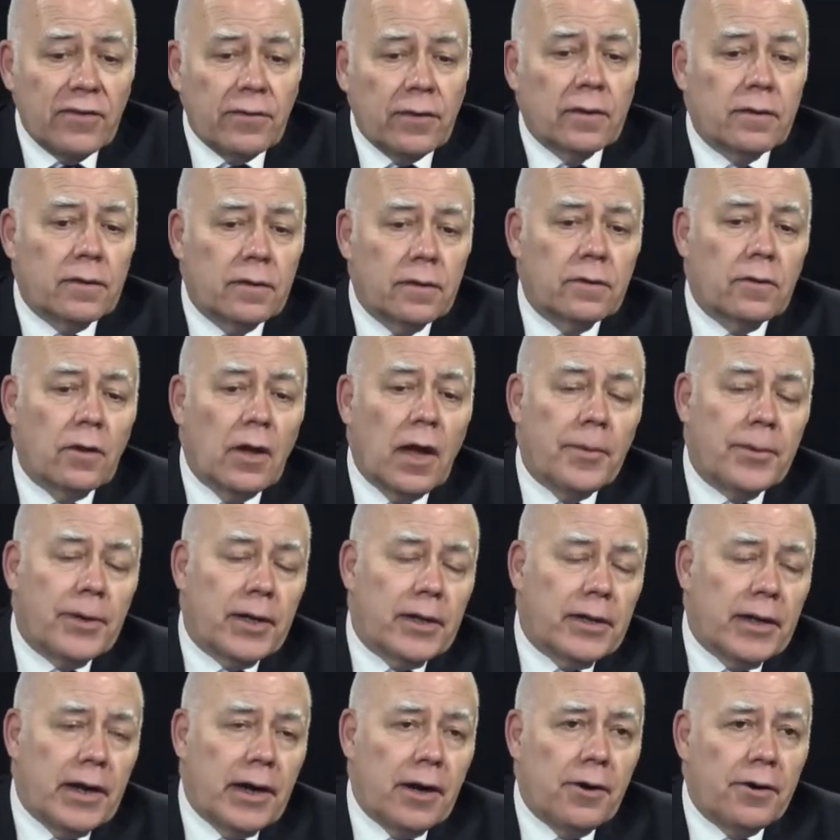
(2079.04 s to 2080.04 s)
the
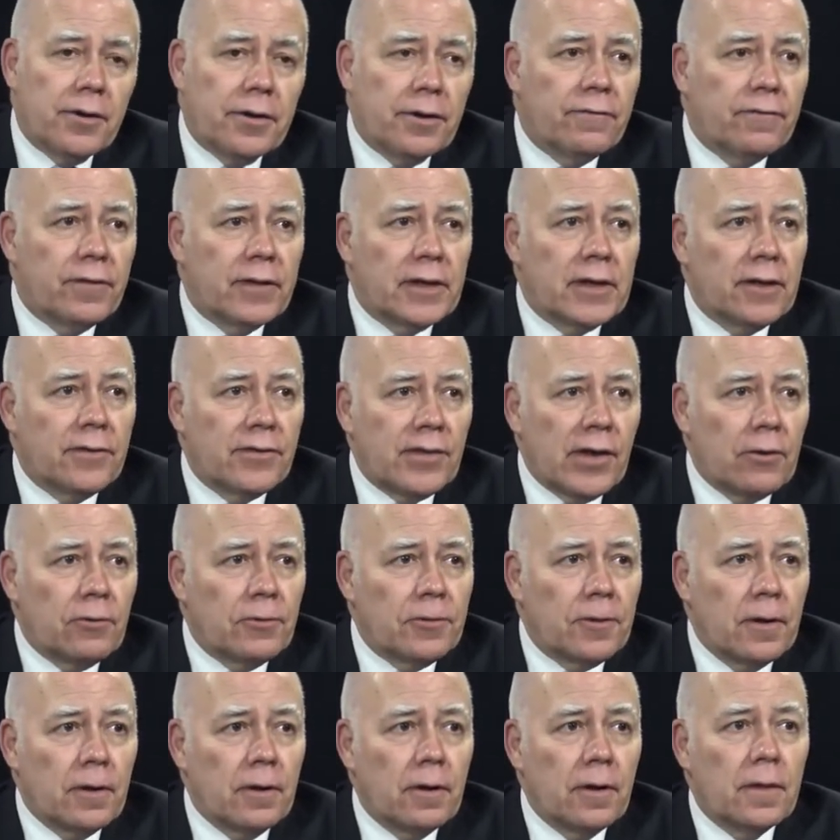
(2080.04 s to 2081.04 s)
dominant narrative that is
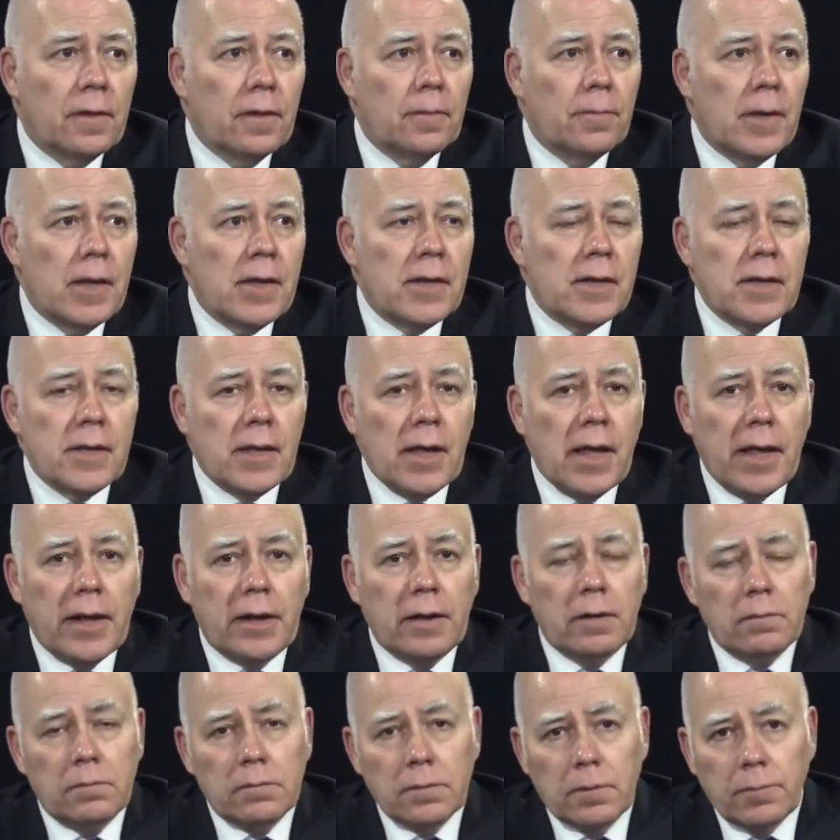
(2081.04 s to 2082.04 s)
out there in the media
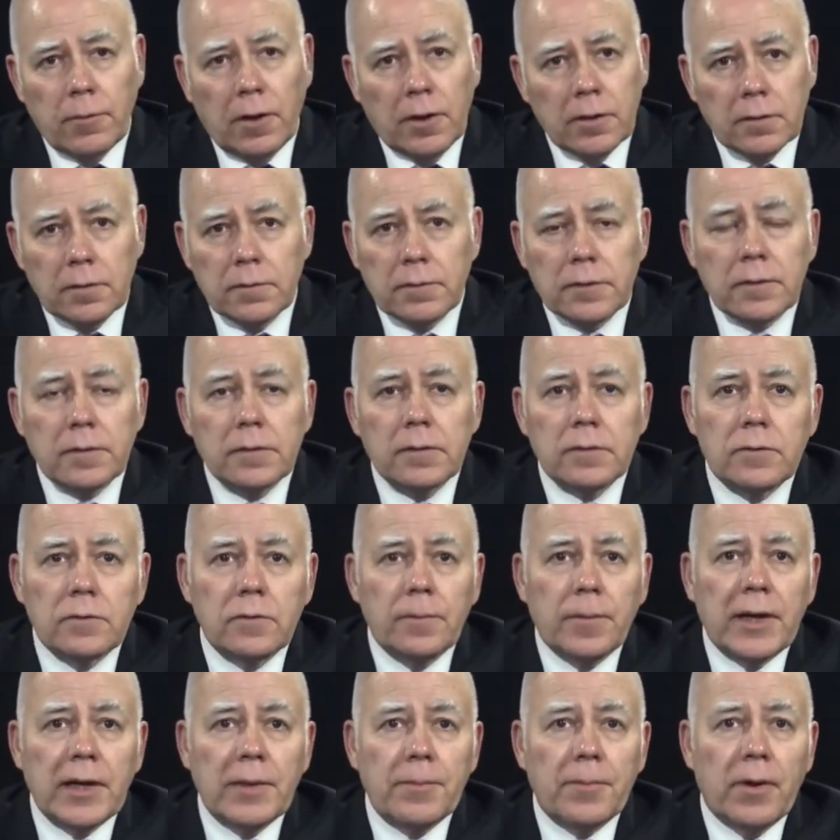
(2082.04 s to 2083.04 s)
and among too
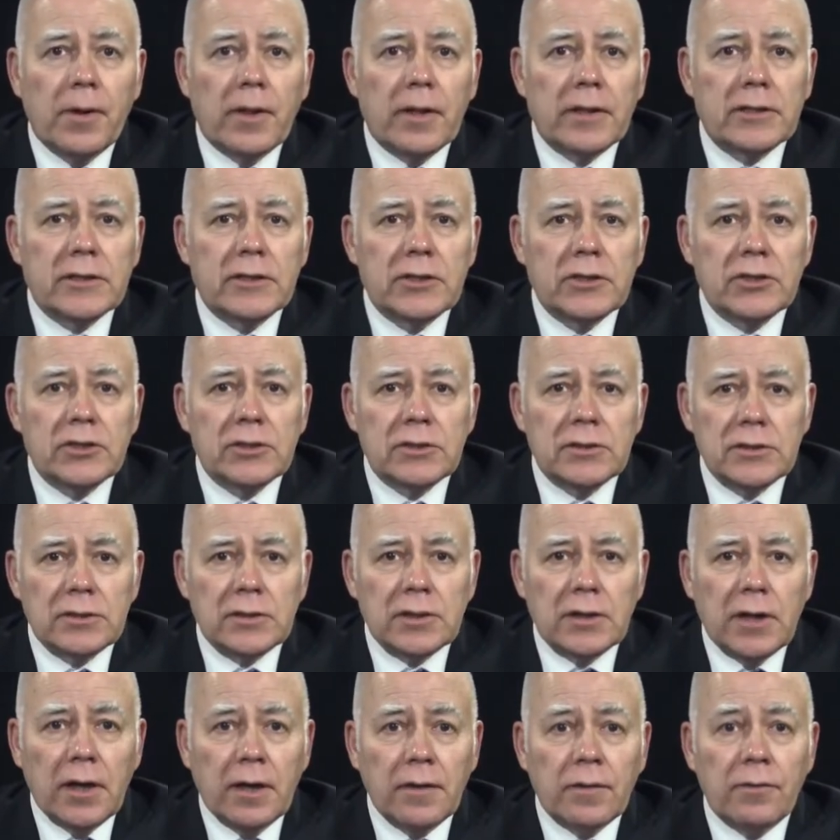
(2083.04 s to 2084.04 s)
many politicians
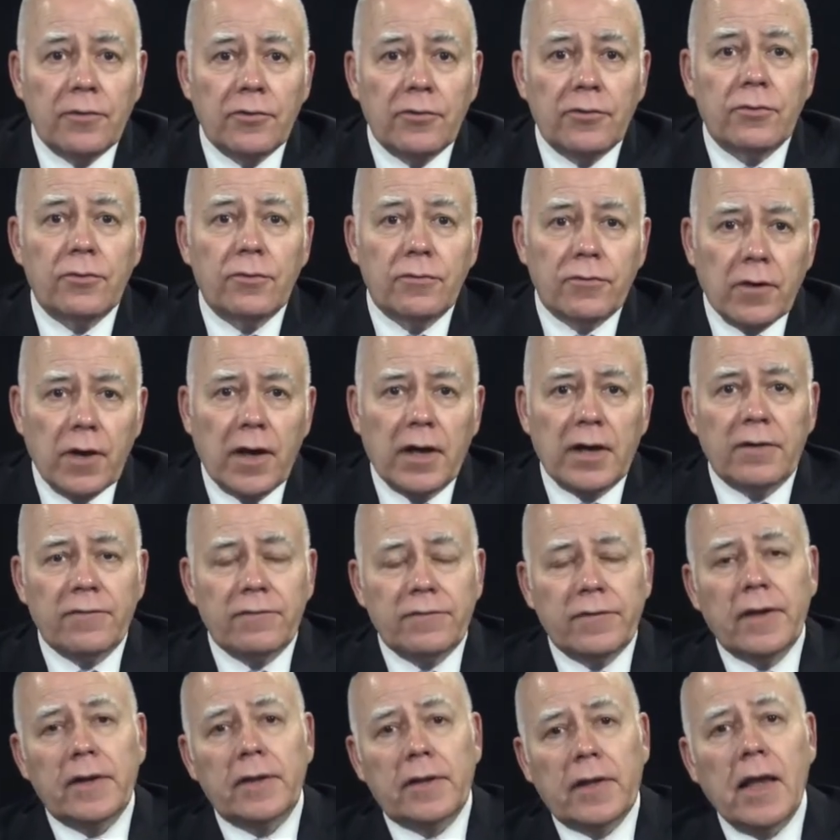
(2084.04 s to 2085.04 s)
and others who have kind of
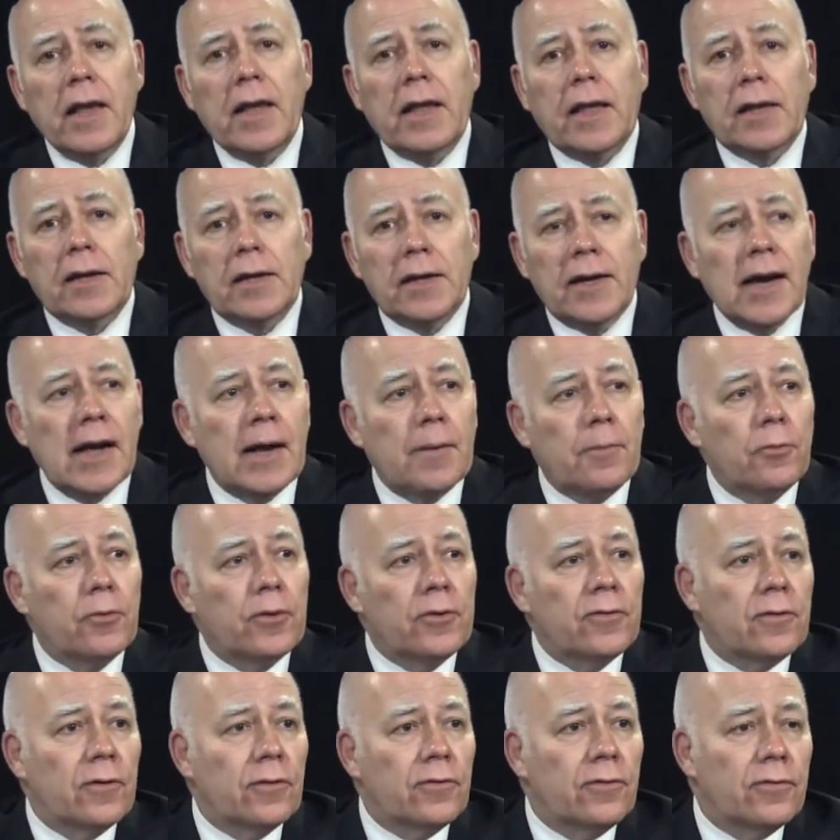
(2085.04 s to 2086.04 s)
taken it up,
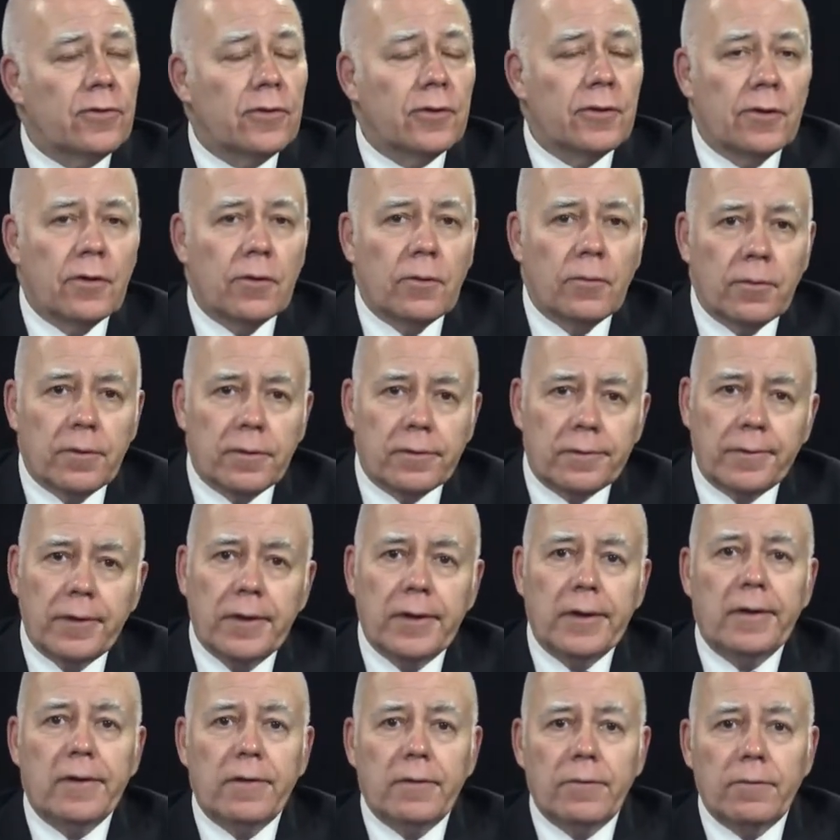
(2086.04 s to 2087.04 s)
which is you know we're
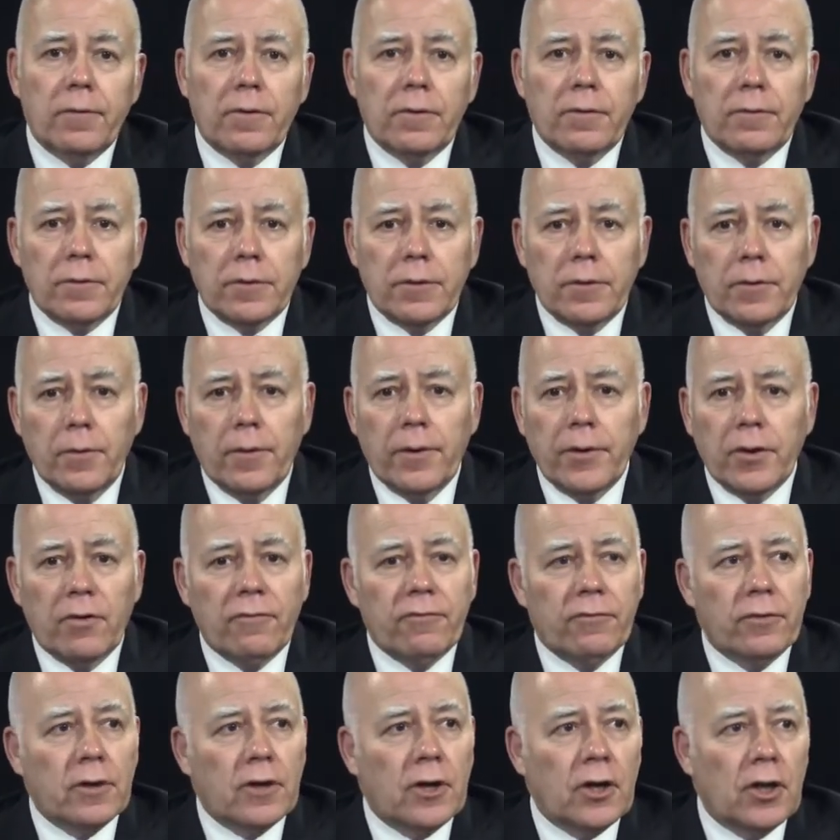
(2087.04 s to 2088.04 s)
we're going
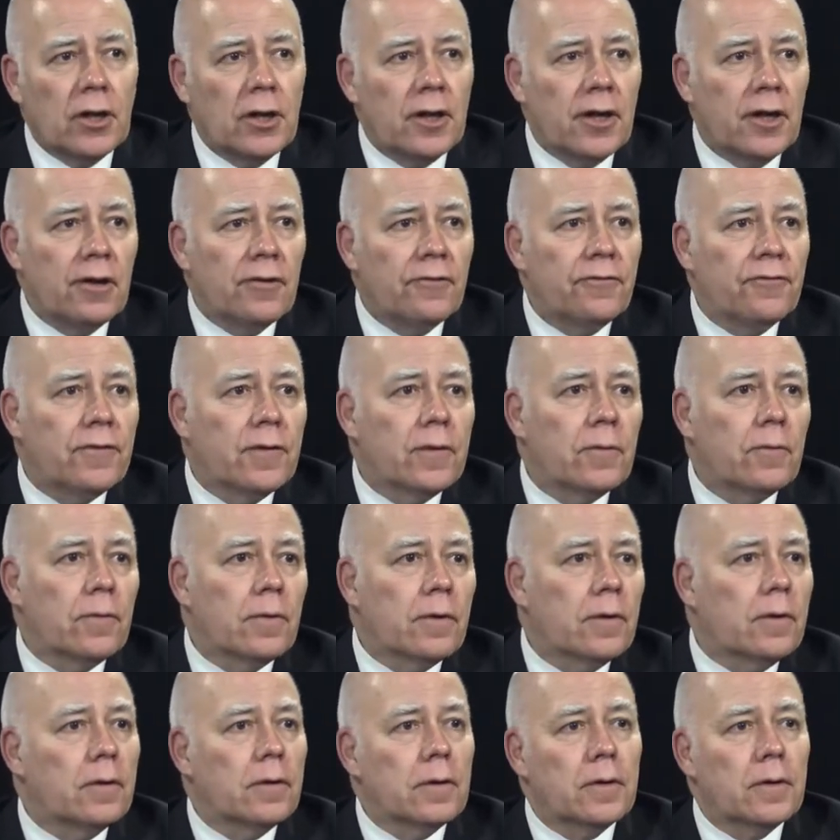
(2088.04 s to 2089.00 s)
over the cliff and we're